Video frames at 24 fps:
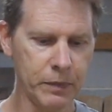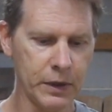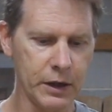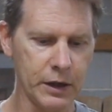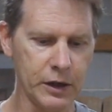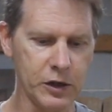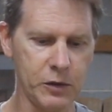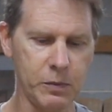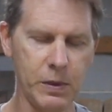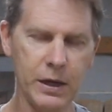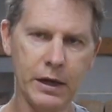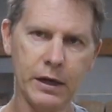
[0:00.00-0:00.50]

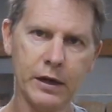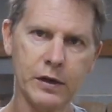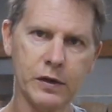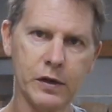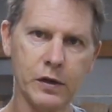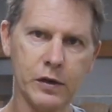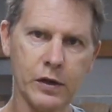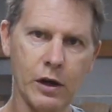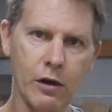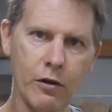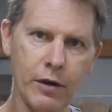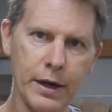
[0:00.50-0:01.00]
is because
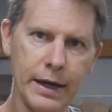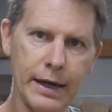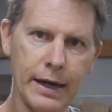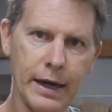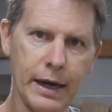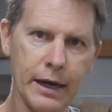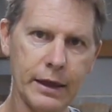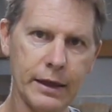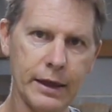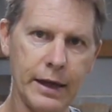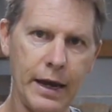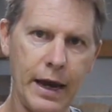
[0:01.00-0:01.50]
it's already
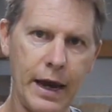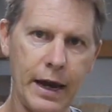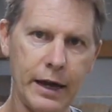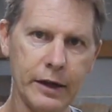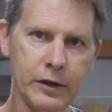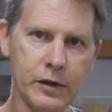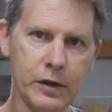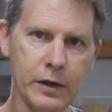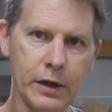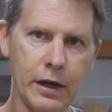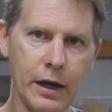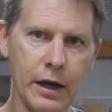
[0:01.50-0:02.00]
got the
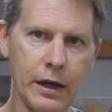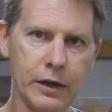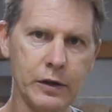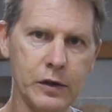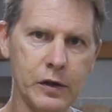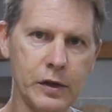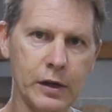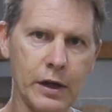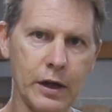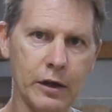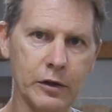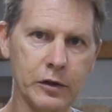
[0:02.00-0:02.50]
hexagon
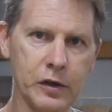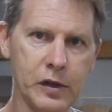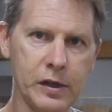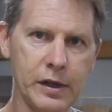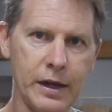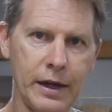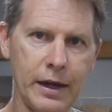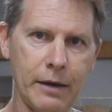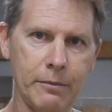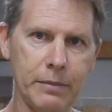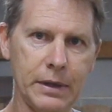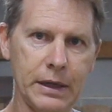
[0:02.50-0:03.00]
cell
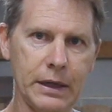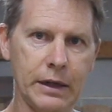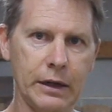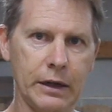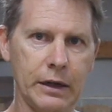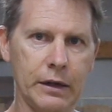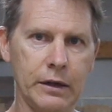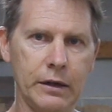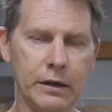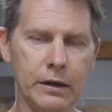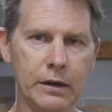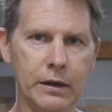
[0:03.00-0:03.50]
stamped in
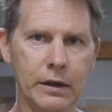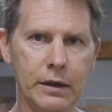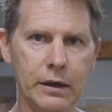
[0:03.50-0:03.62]
it.